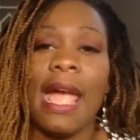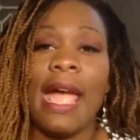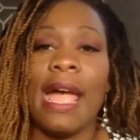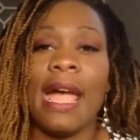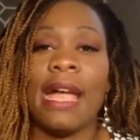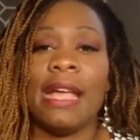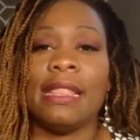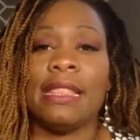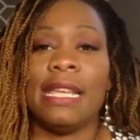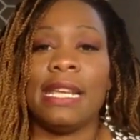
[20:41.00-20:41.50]

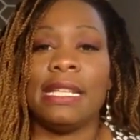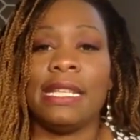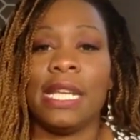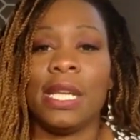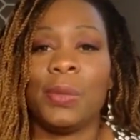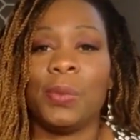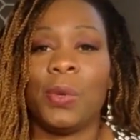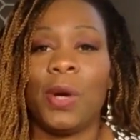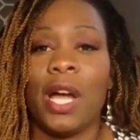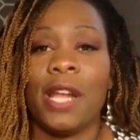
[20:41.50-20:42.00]
And they
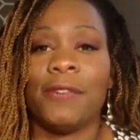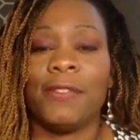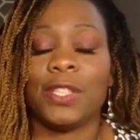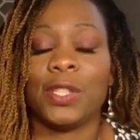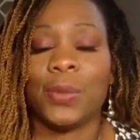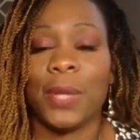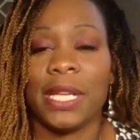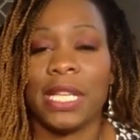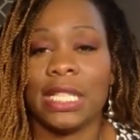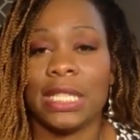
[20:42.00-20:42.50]
did one for
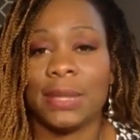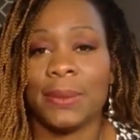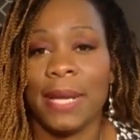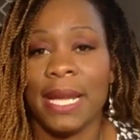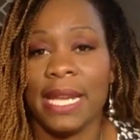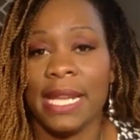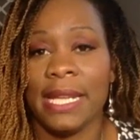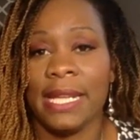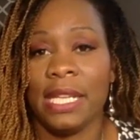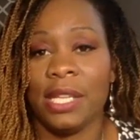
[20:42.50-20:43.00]

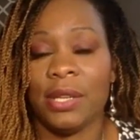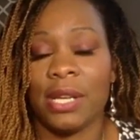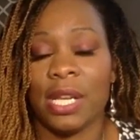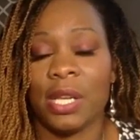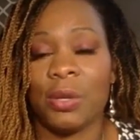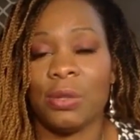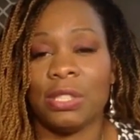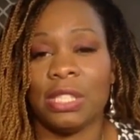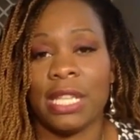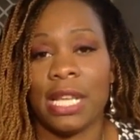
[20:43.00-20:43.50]
2020. You
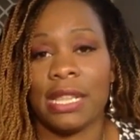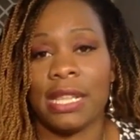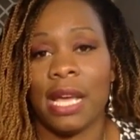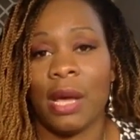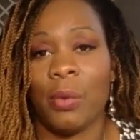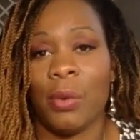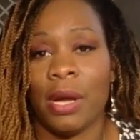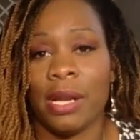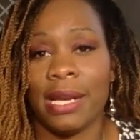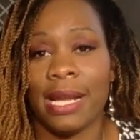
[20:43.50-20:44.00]
could go check
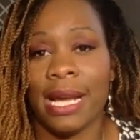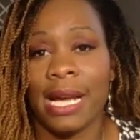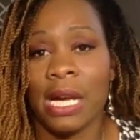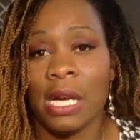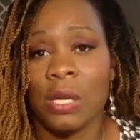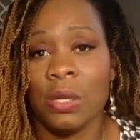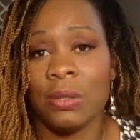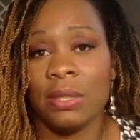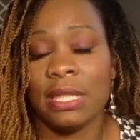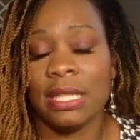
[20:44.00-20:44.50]
that one
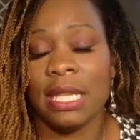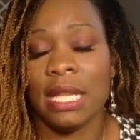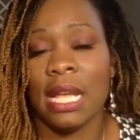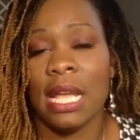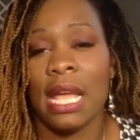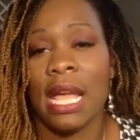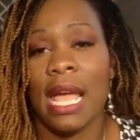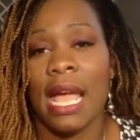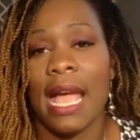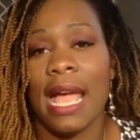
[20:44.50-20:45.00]
out.
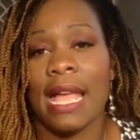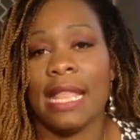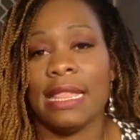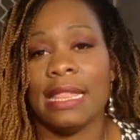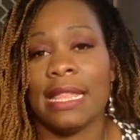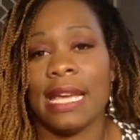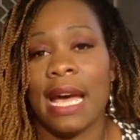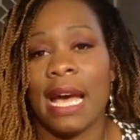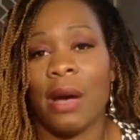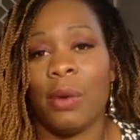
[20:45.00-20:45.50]

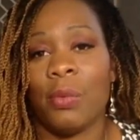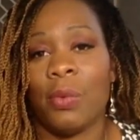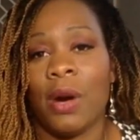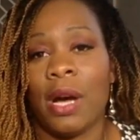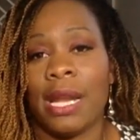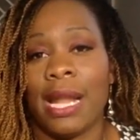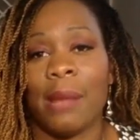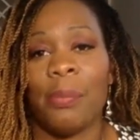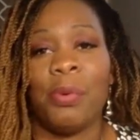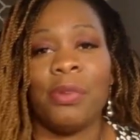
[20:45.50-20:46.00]
And that
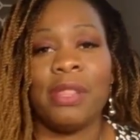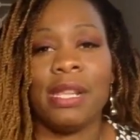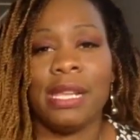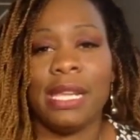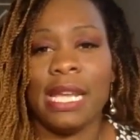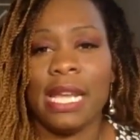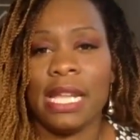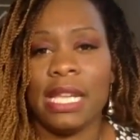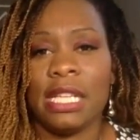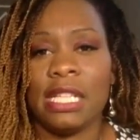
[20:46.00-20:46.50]
one, I'll put the
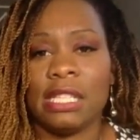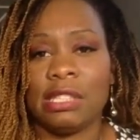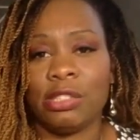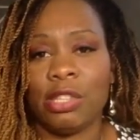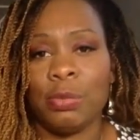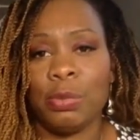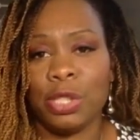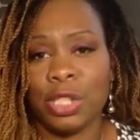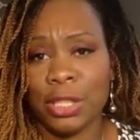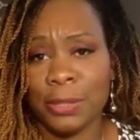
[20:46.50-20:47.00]
link in the
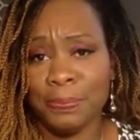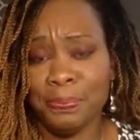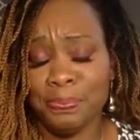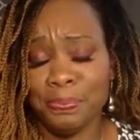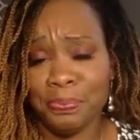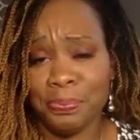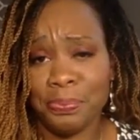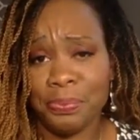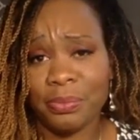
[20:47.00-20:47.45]
description.